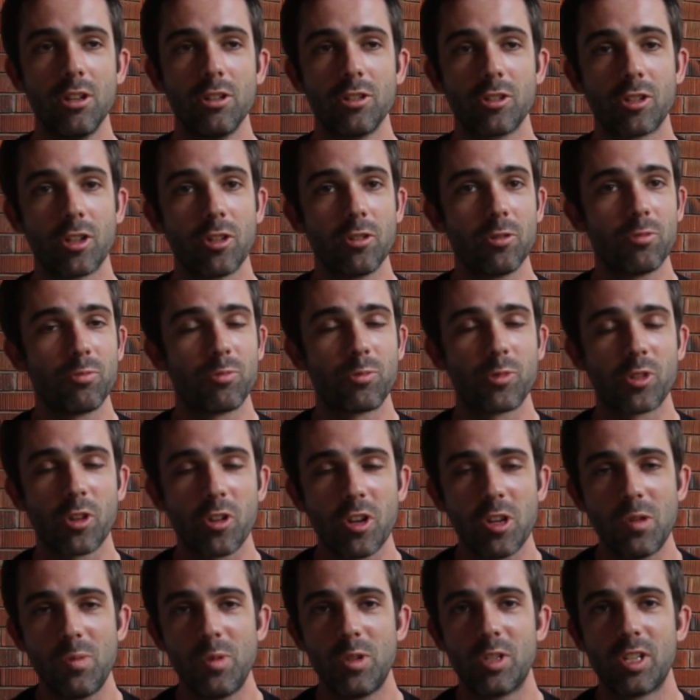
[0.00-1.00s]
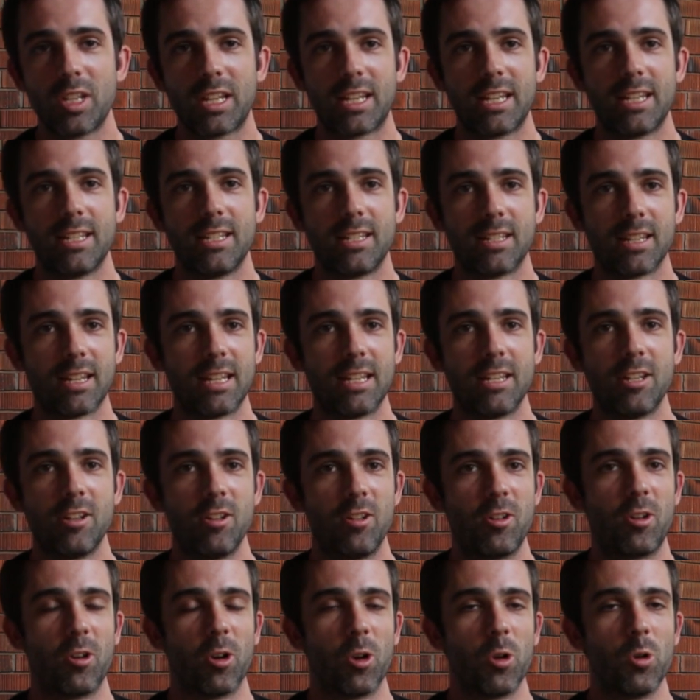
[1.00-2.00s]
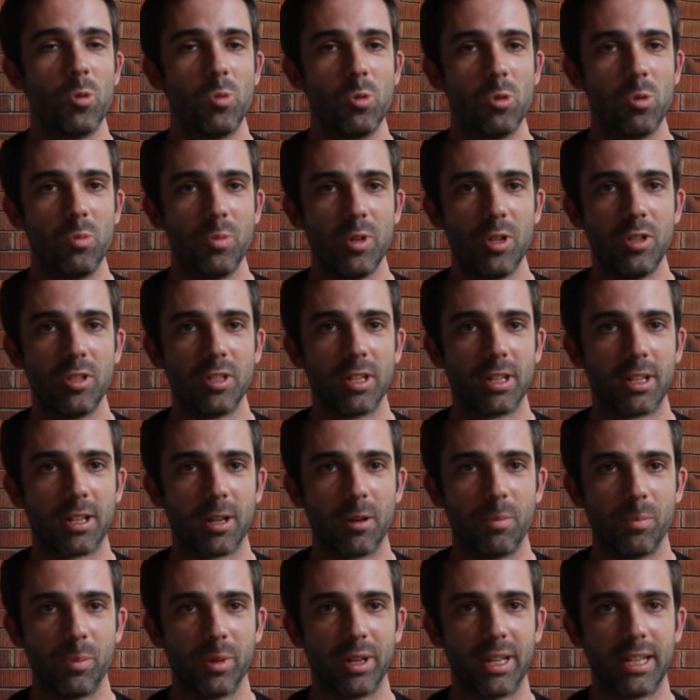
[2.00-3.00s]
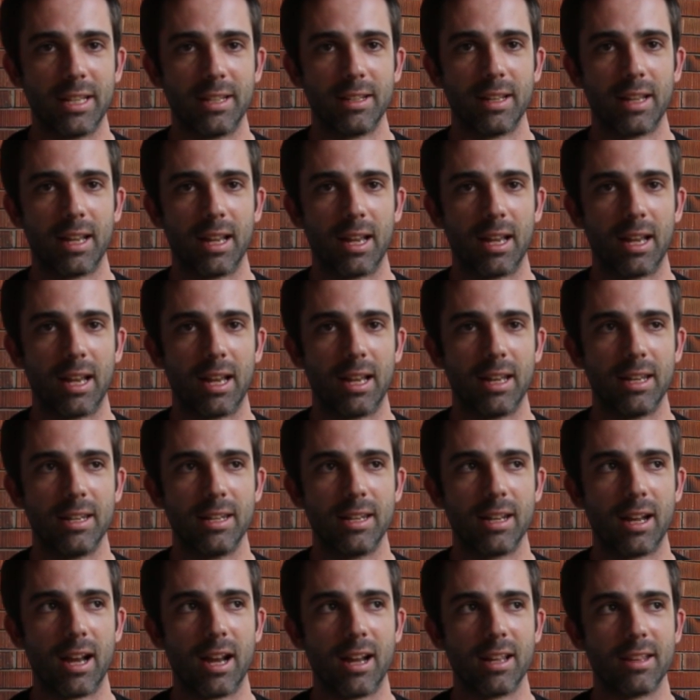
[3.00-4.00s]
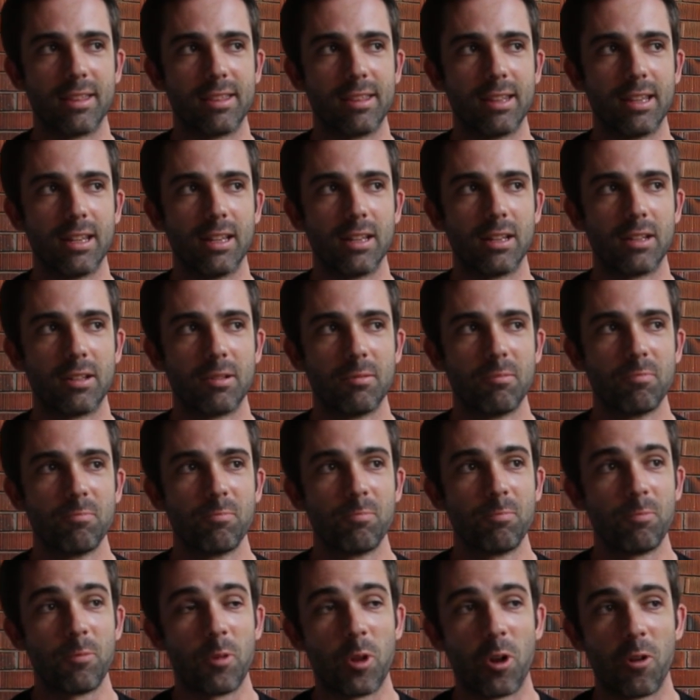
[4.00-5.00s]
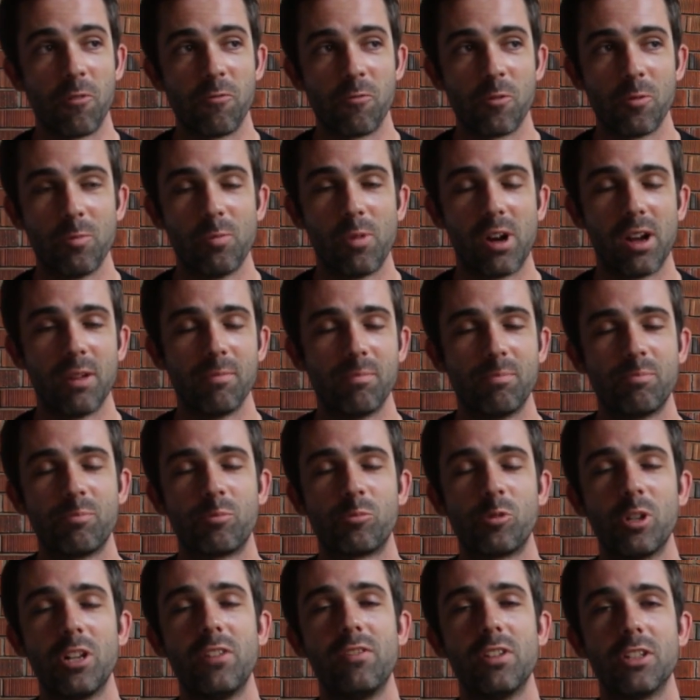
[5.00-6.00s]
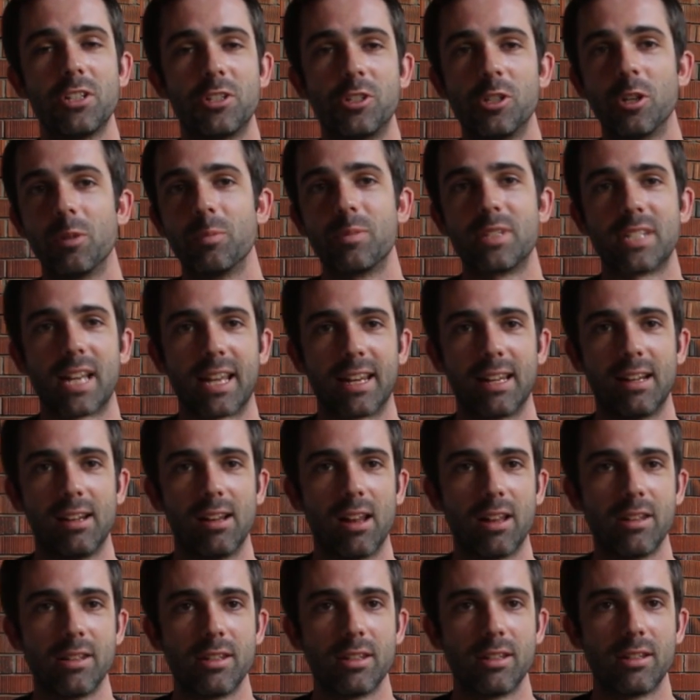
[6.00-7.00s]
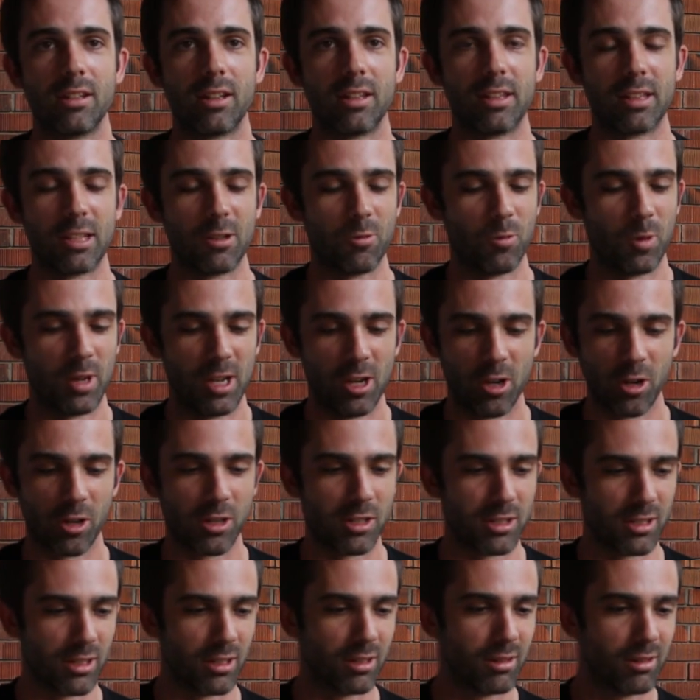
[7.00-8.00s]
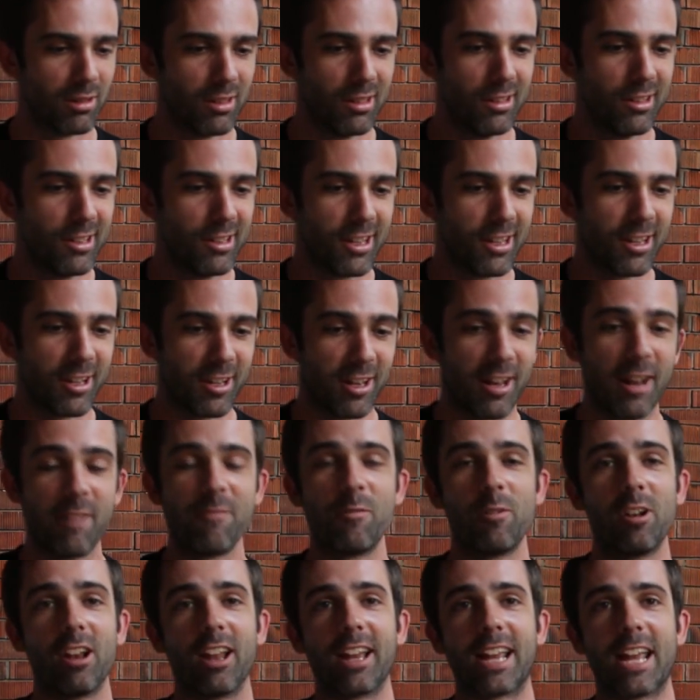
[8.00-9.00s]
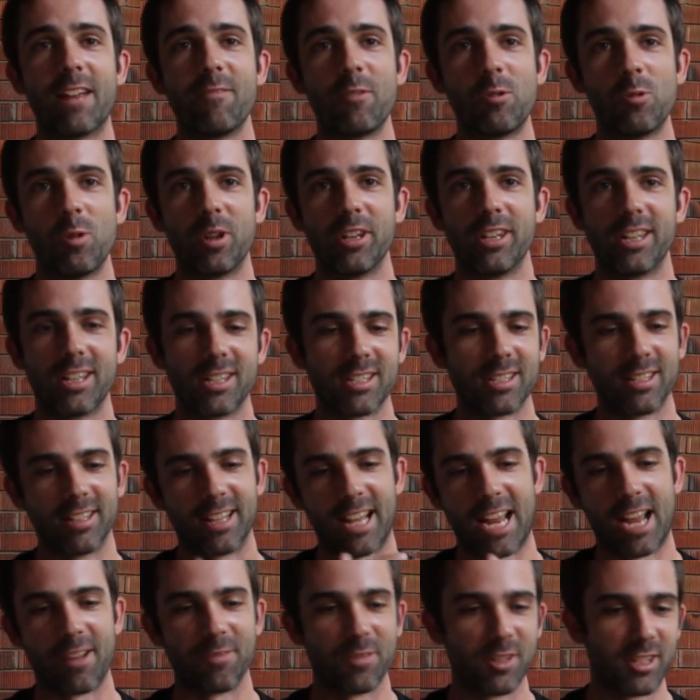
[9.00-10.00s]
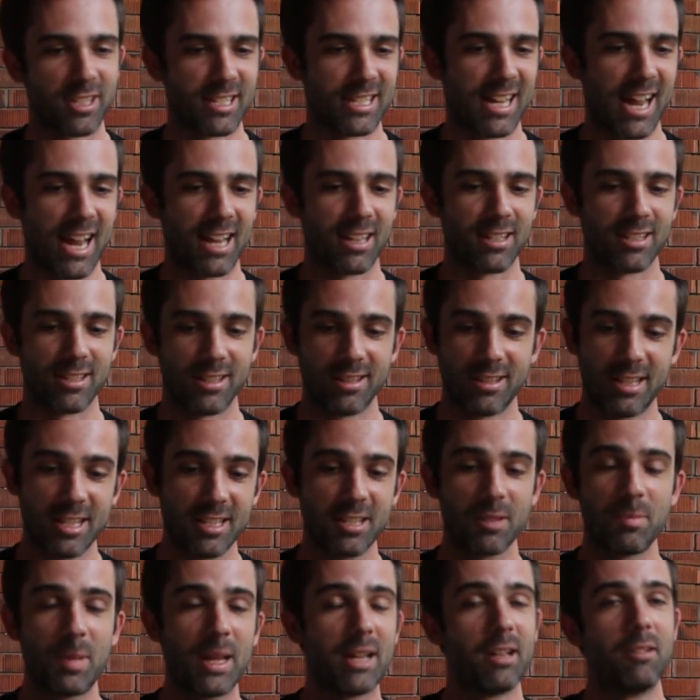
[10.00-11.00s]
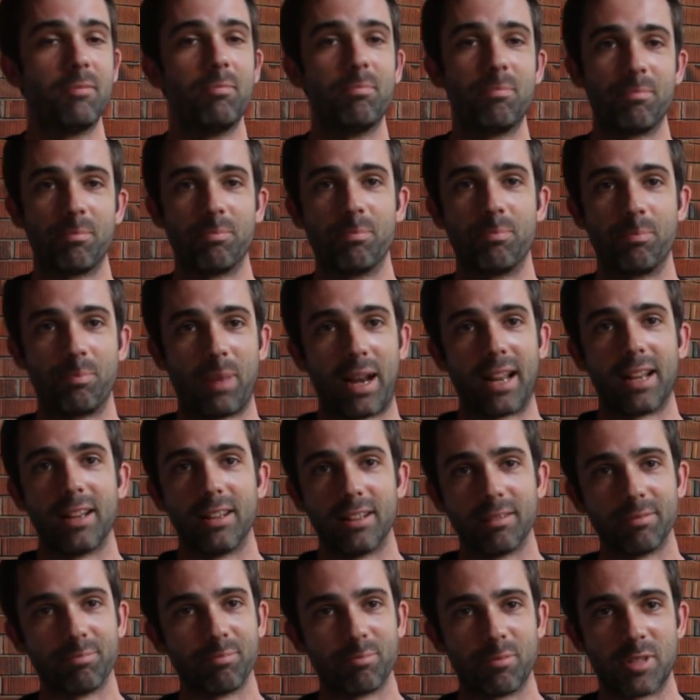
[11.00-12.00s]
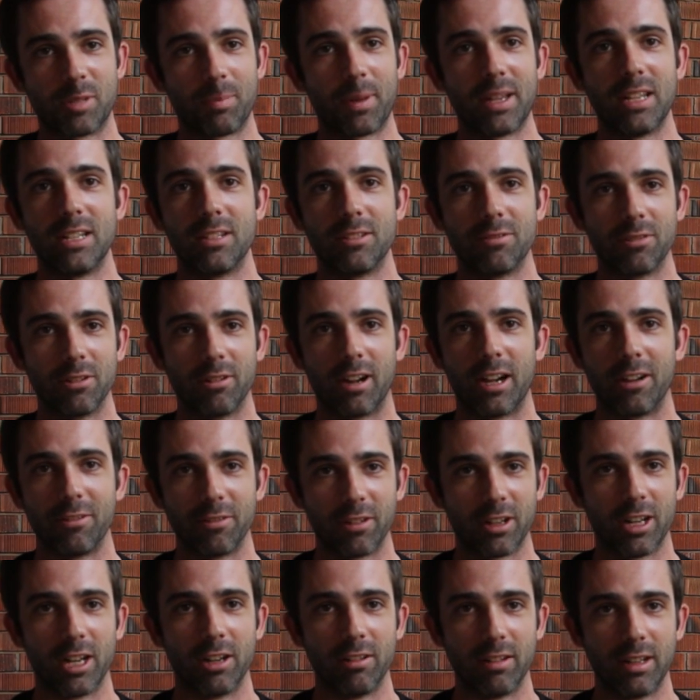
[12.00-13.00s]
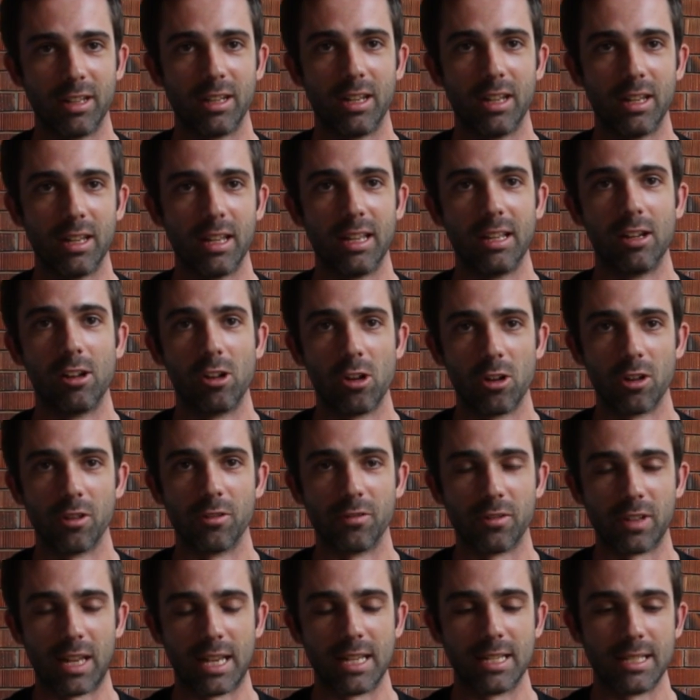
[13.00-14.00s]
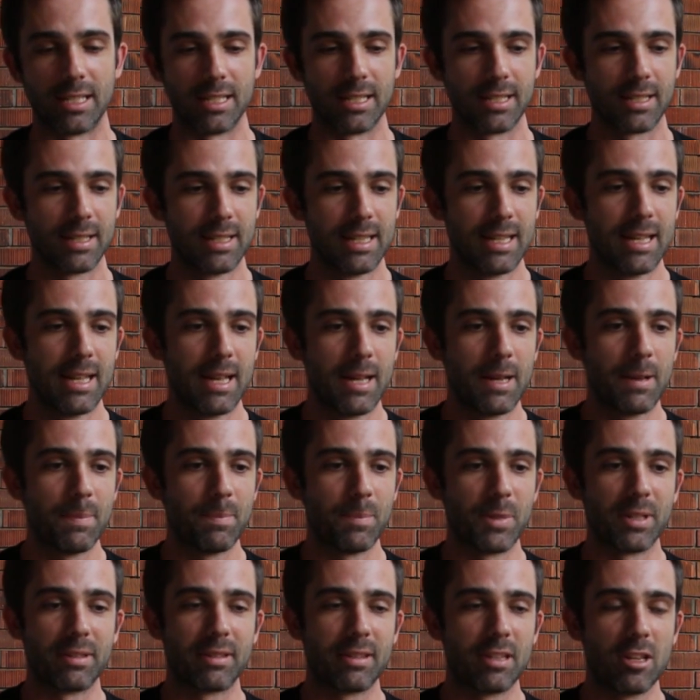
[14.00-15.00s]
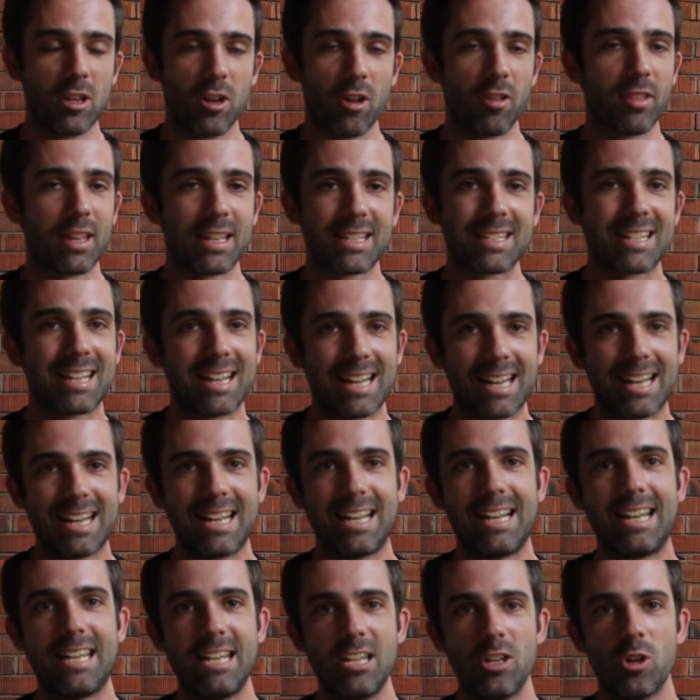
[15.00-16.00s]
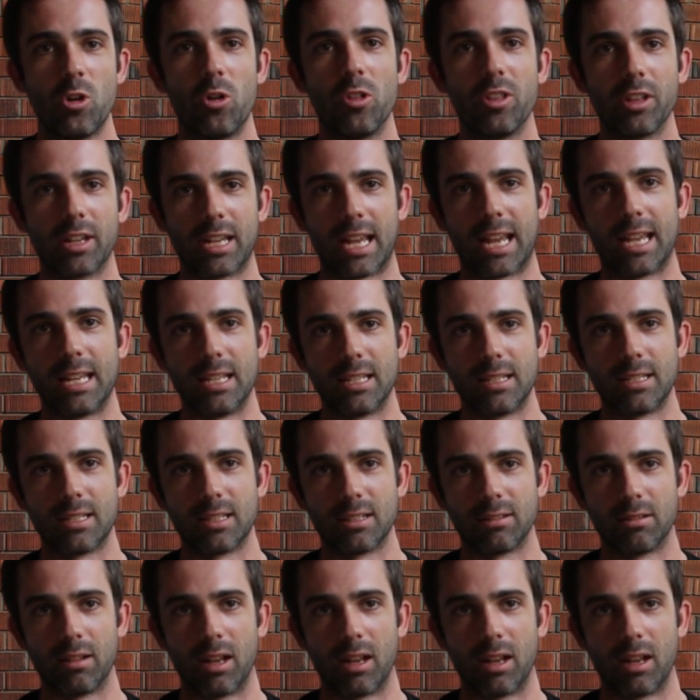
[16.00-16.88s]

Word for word: So Sony Music is a global music company, and I think, you know, from my previous job sat in London, I think we looked at, and like everyone does, and they have the stats, and there's a big blank space for Africa in a lot of cases, but you know that's clearly not the case.